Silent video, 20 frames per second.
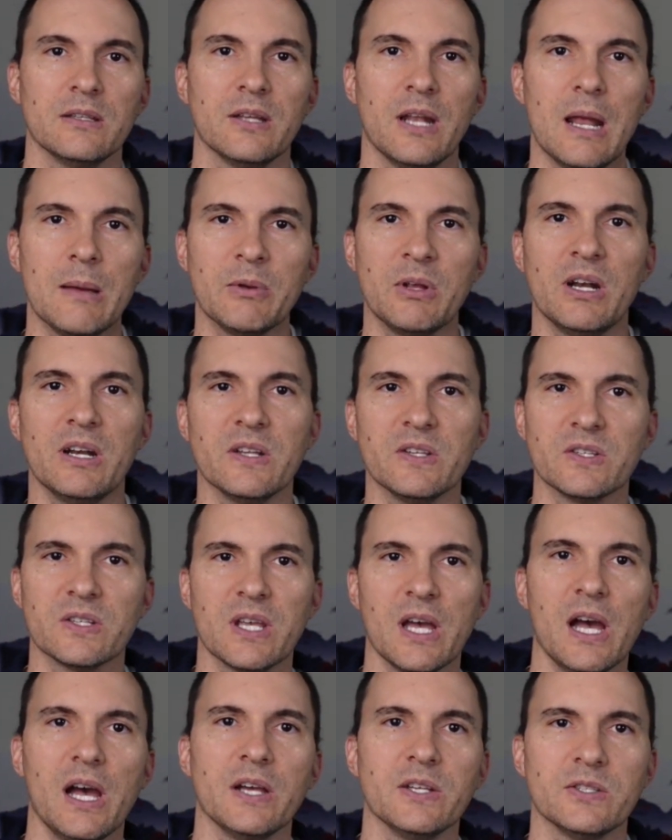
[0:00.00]
Today, I'm going to
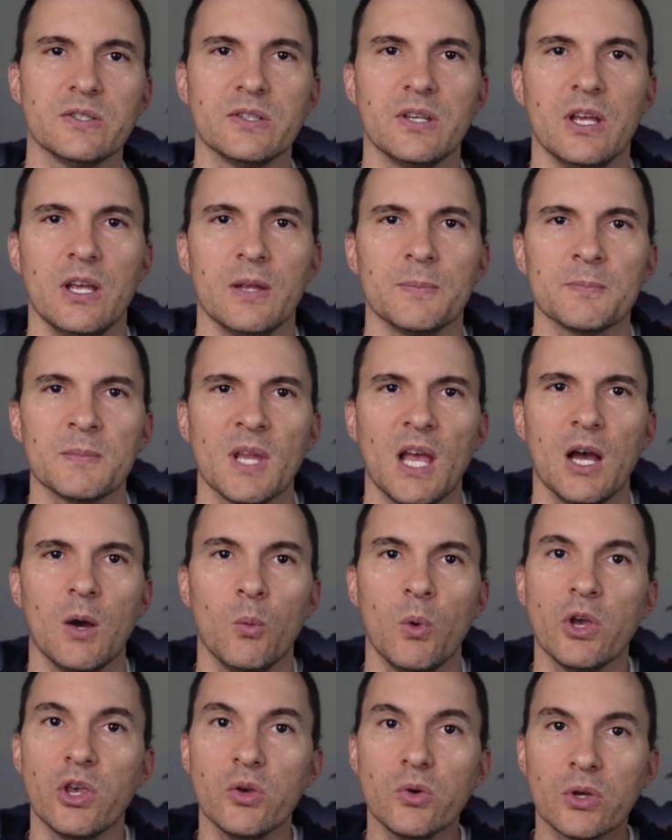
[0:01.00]
discuss
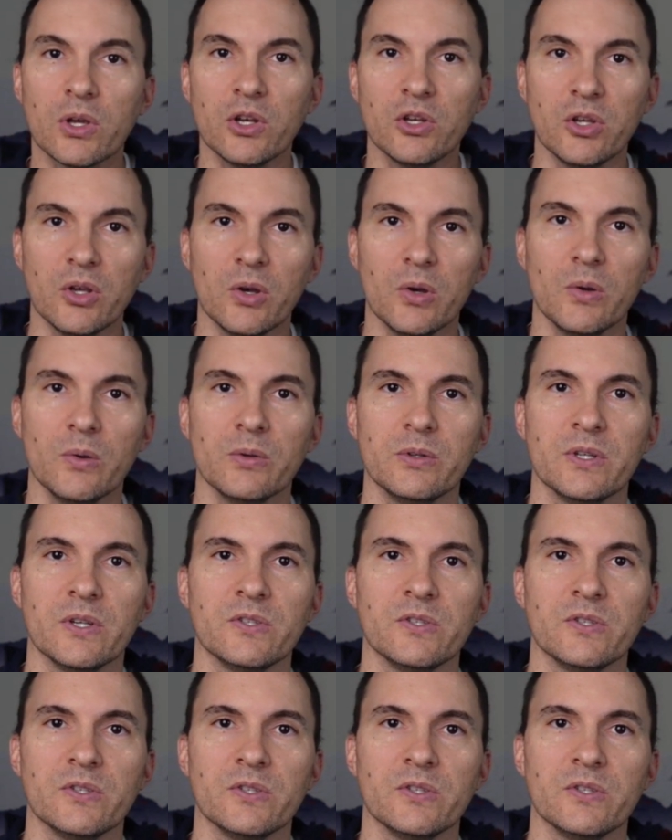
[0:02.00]
what you can do